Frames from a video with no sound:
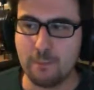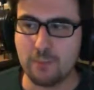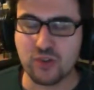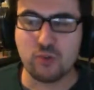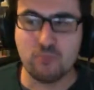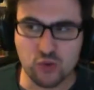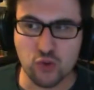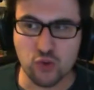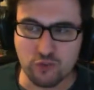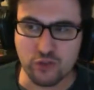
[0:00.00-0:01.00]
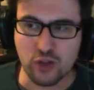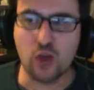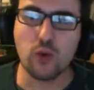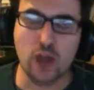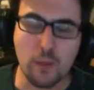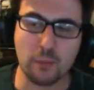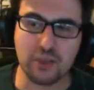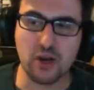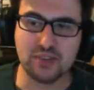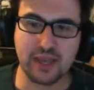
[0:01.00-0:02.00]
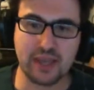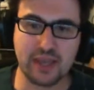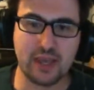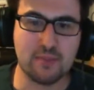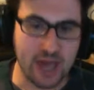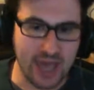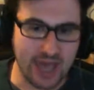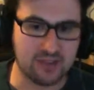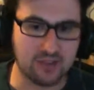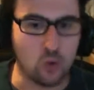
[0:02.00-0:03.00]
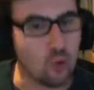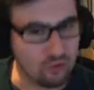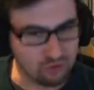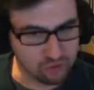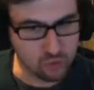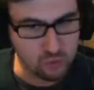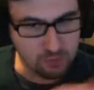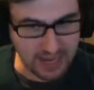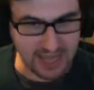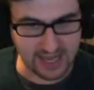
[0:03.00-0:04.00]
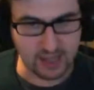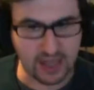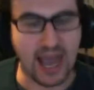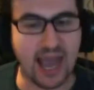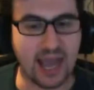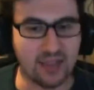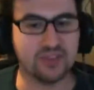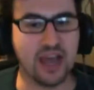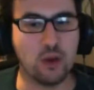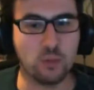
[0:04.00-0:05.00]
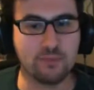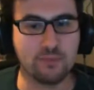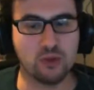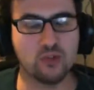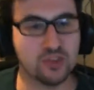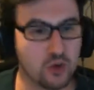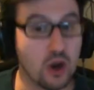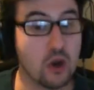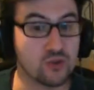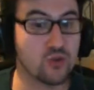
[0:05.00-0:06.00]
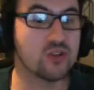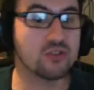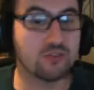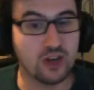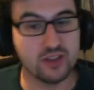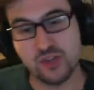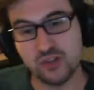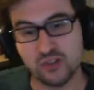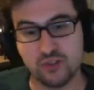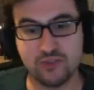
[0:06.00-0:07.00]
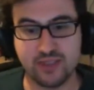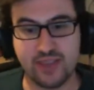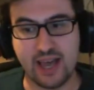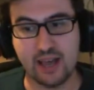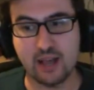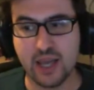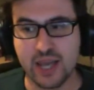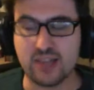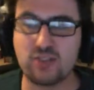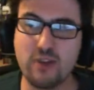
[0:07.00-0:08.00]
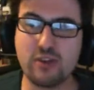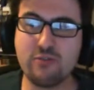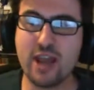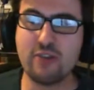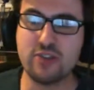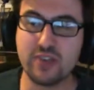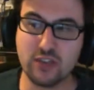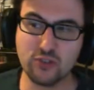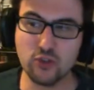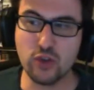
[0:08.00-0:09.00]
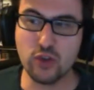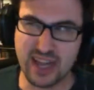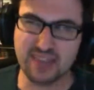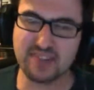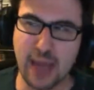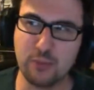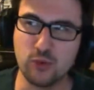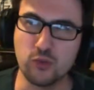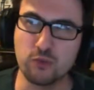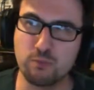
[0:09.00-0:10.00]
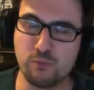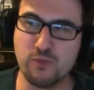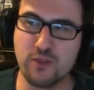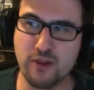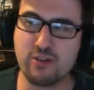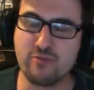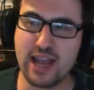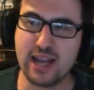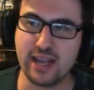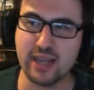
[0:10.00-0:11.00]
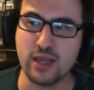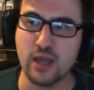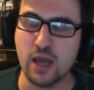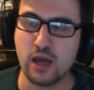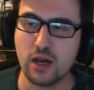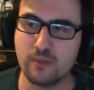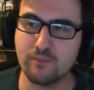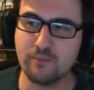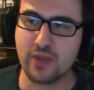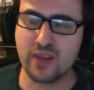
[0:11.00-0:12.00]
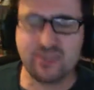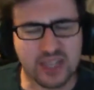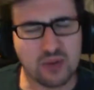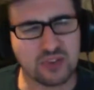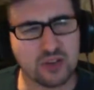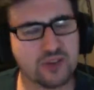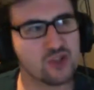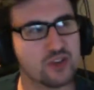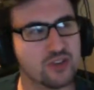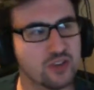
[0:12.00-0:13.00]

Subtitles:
most often I will come up with the idea in my head or through play, and that will be built. So I'll be trying to find images that fit that. It's very rare indeed. It's not. It has happened very rarely. I think there was an adventure I